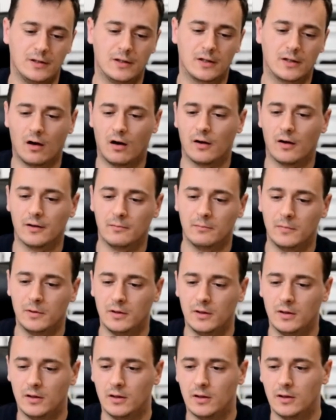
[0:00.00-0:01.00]

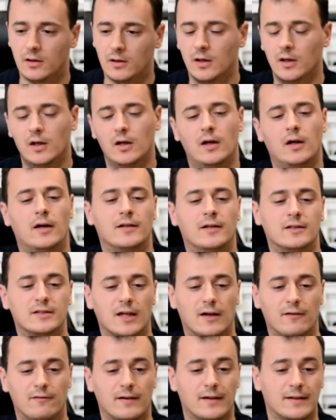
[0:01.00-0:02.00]
economy, and
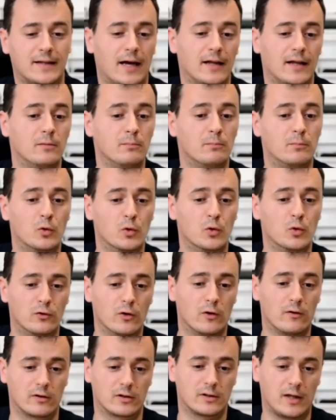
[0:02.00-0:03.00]
stuff like that improved
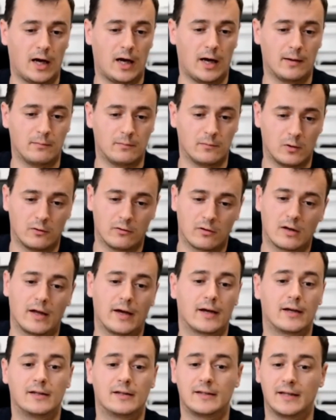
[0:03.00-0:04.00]
over time over
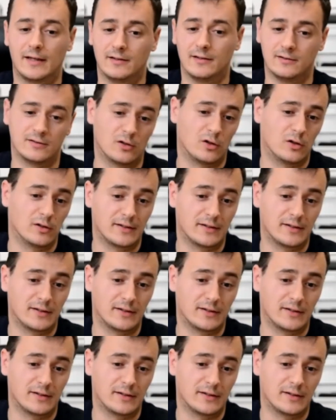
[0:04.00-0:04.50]
like 10